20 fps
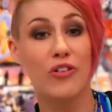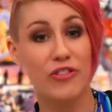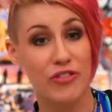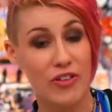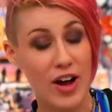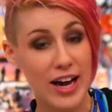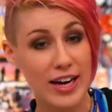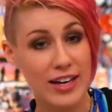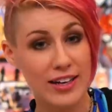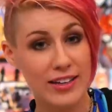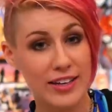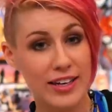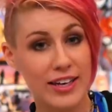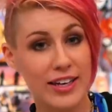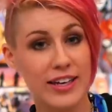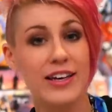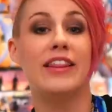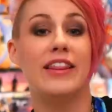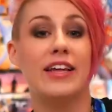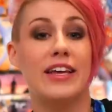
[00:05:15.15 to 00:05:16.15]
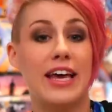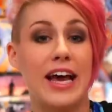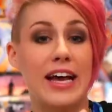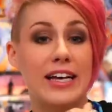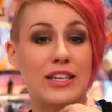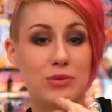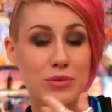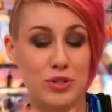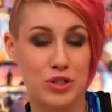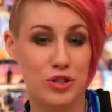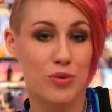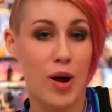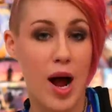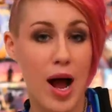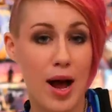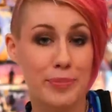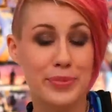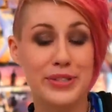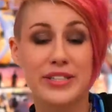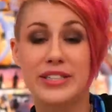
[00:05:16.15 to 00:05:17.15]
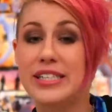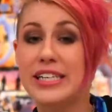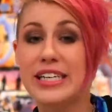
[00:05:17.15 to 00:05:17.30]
Well, finally, the case was dropped.